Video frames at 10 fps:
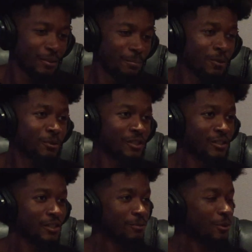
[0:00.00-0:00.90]

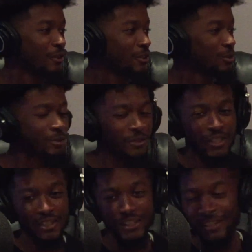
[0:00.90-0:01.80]
music as far as you know what
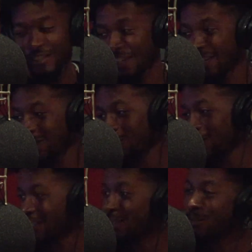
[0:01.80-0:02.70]
I'm saying. Staying true
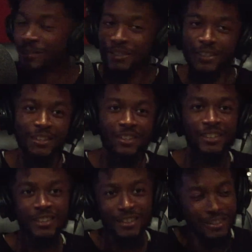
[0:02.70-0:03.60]
to self.
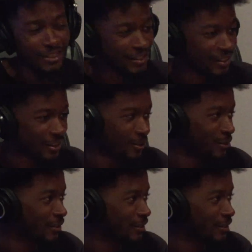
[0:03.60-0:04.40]
You know,